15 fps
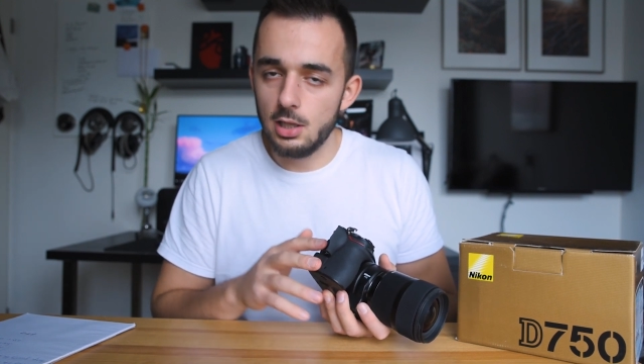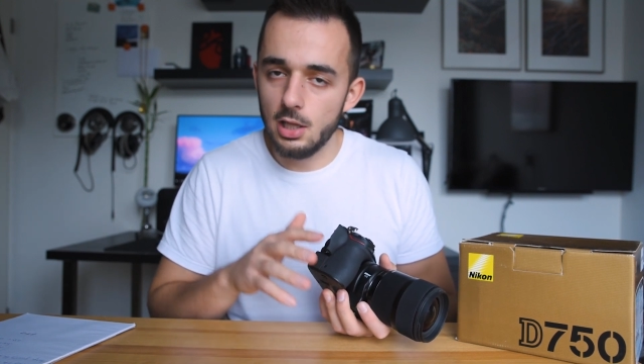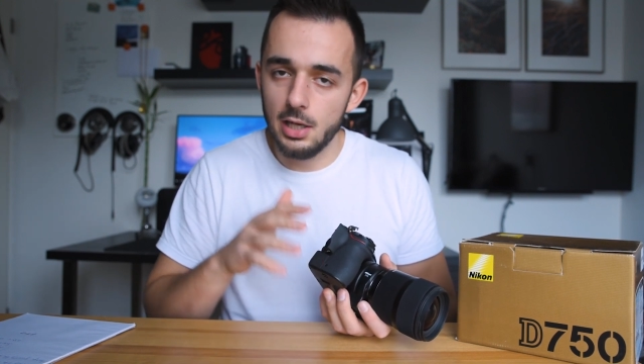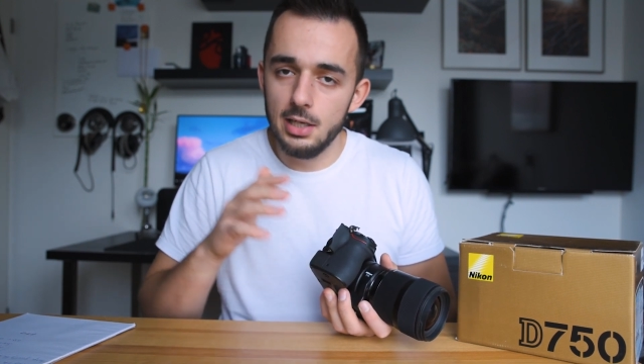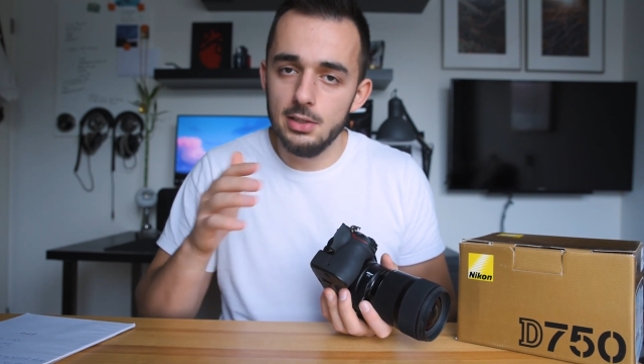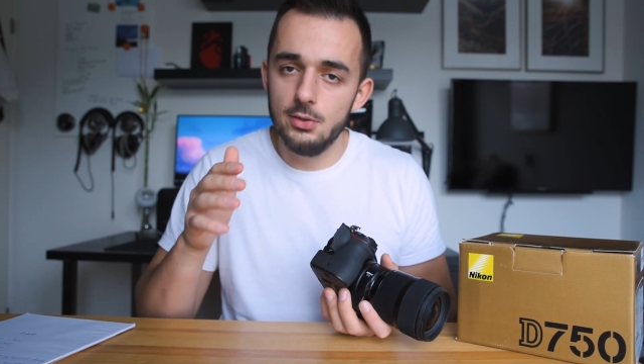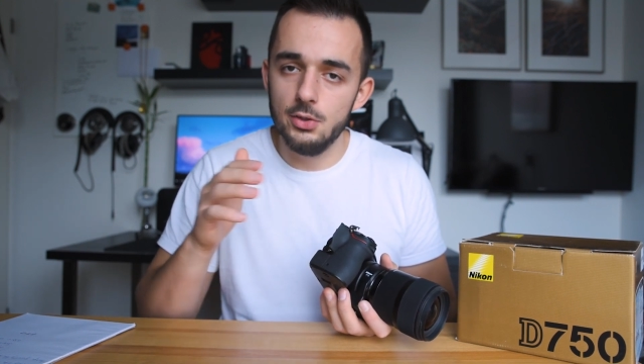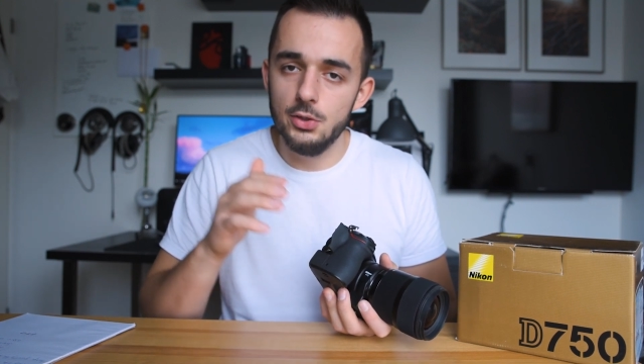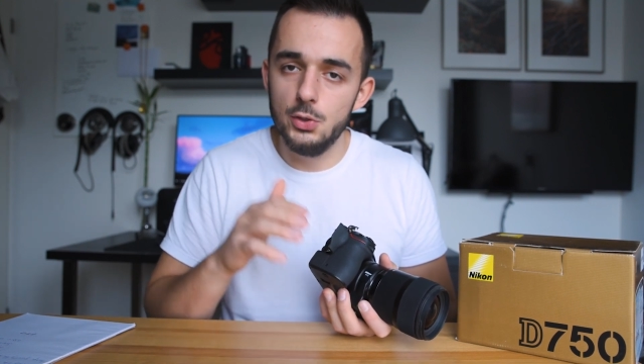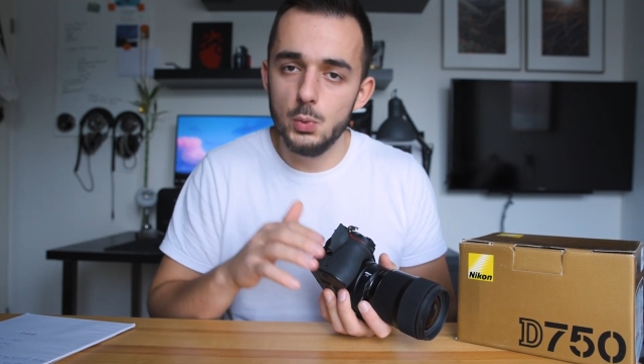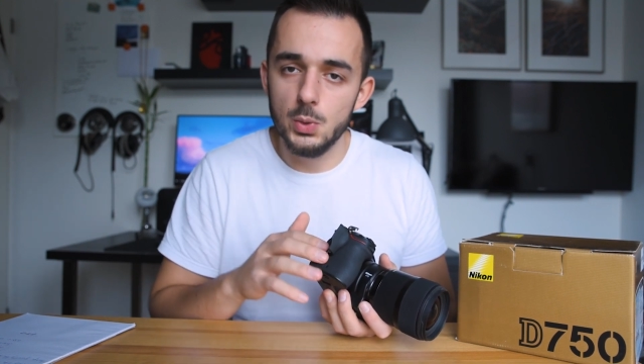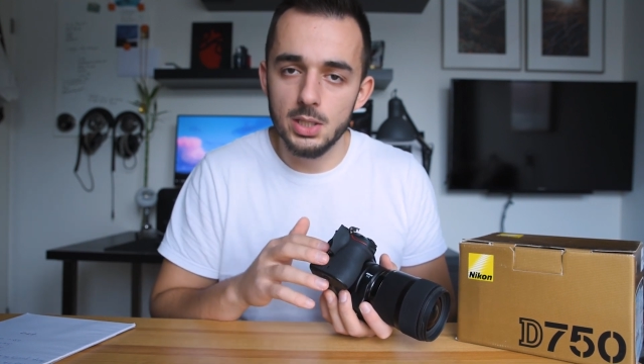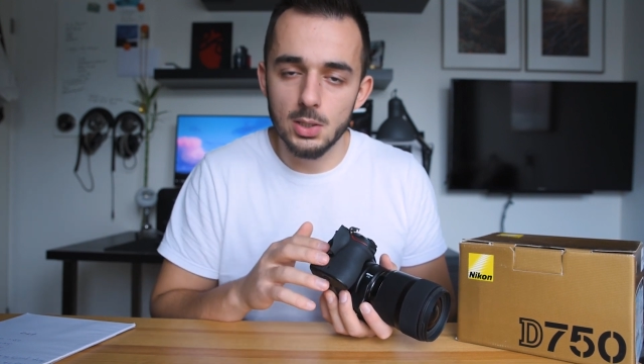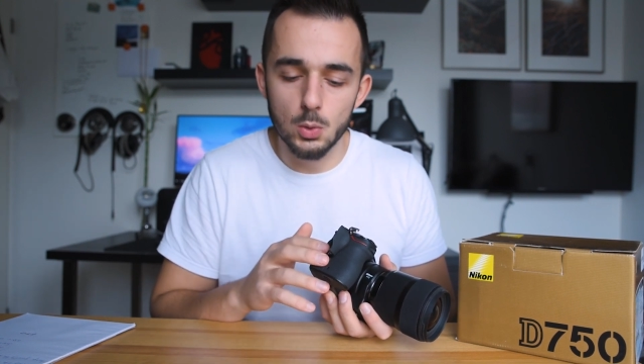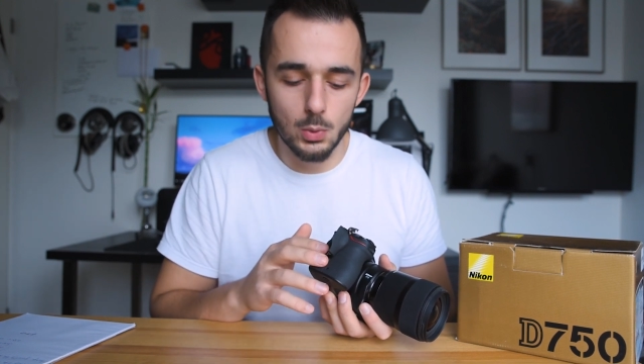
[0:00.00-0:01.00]
client or
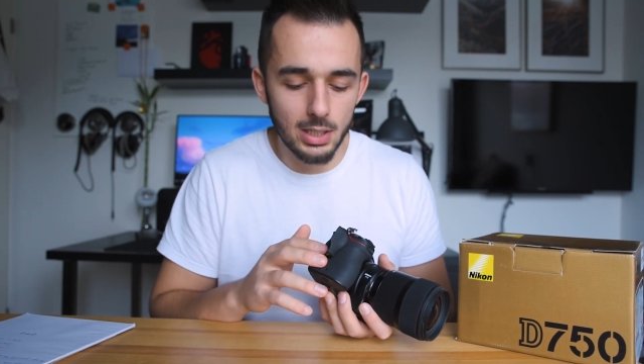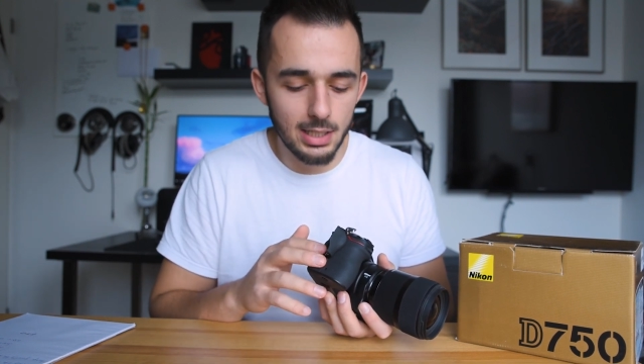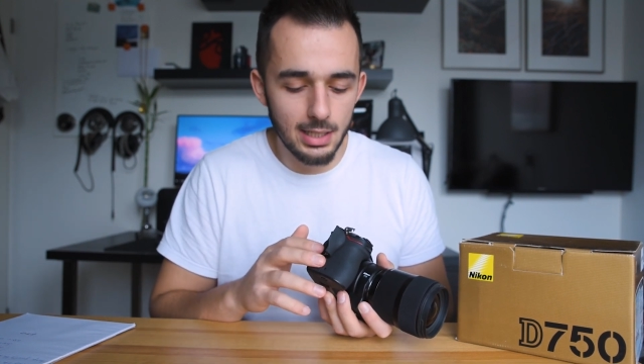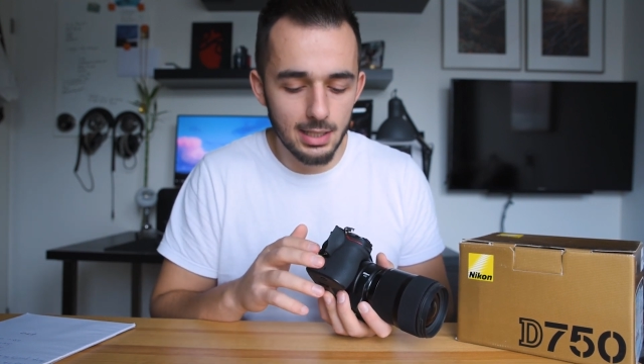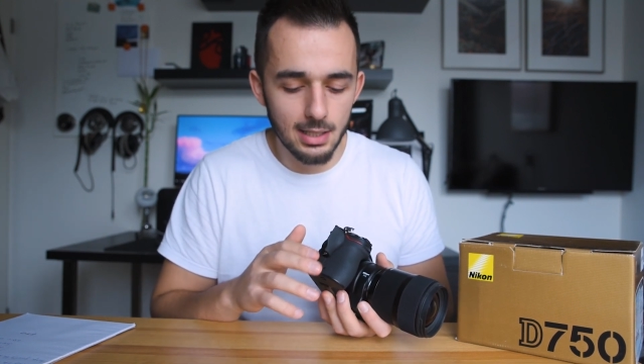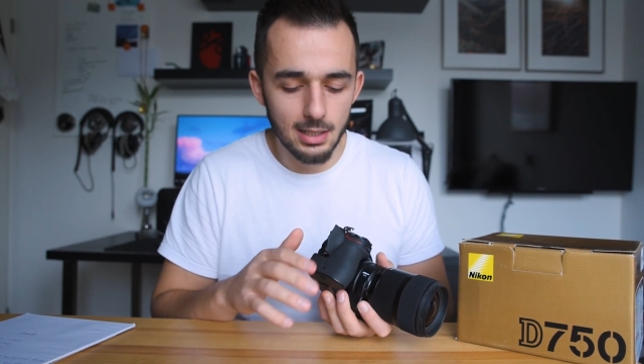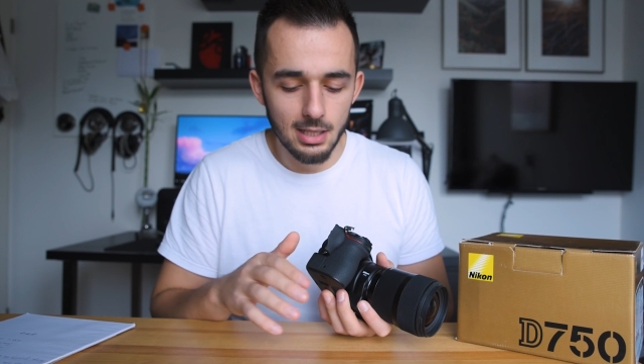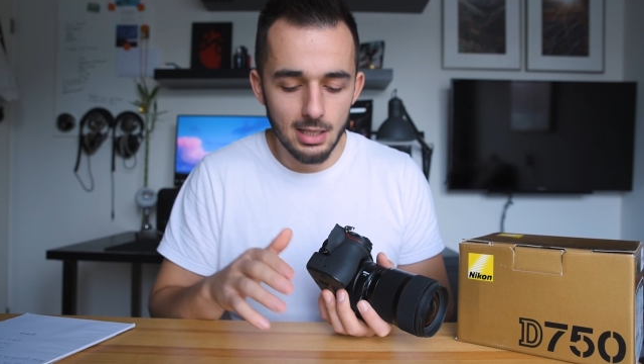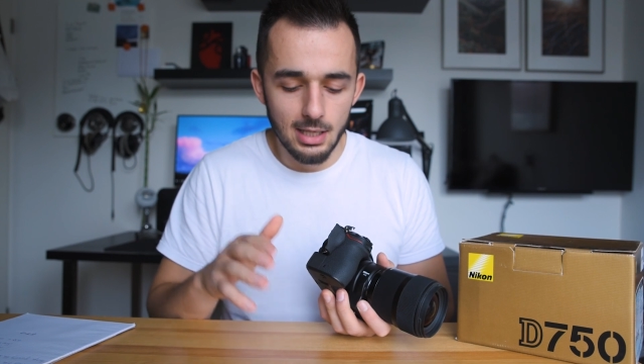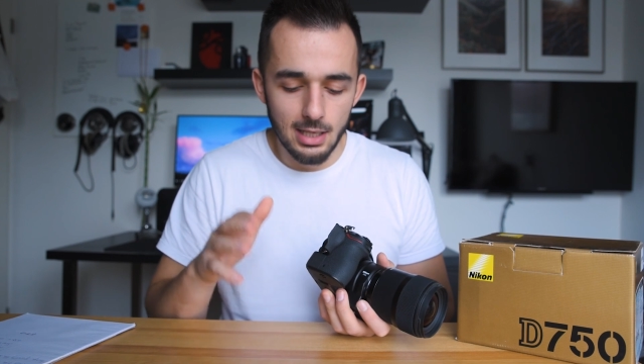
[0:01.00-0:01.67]
doing a wedding